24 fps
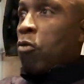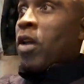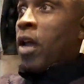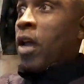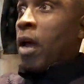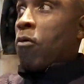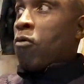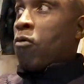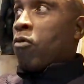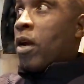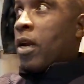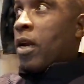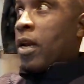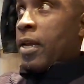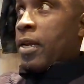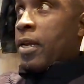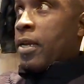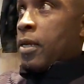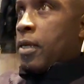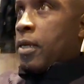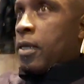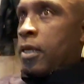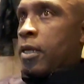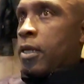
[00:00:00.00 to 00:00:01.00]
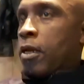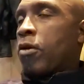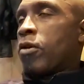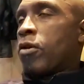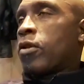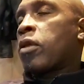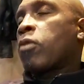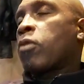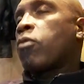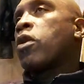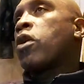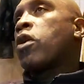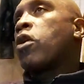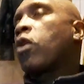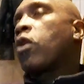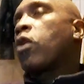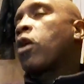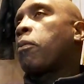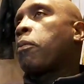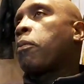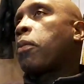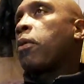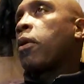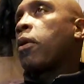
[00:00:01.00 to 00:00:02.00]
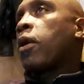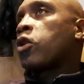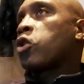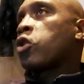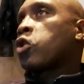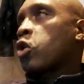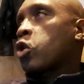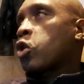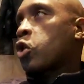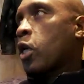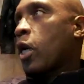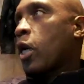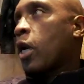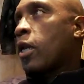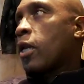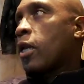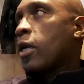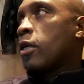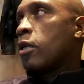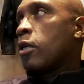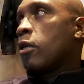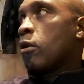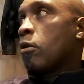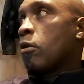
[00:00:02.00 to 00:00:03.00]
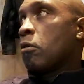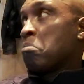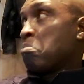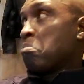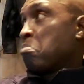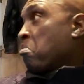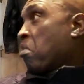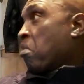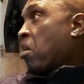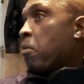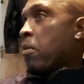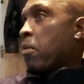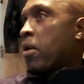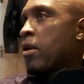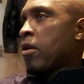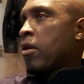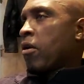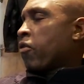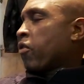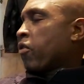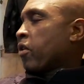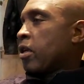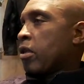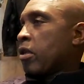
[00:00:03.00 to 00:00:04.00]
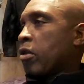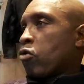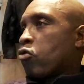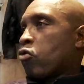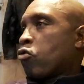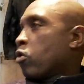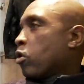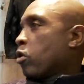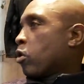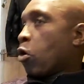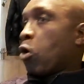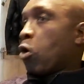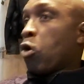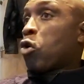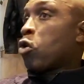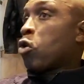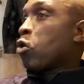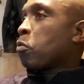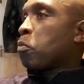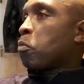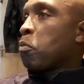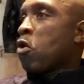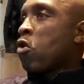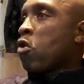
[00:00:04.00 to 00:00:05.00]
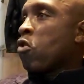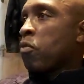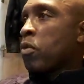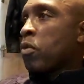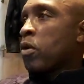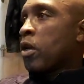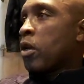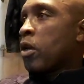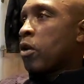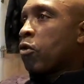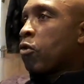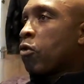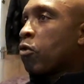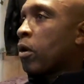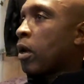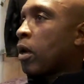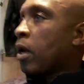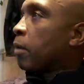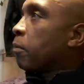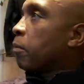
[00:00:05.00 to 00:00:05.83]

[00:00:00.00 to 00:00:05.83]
Yeah, really. You know, so when you look at people like Josh Kelly, I mean, I think he's got good movement in all that.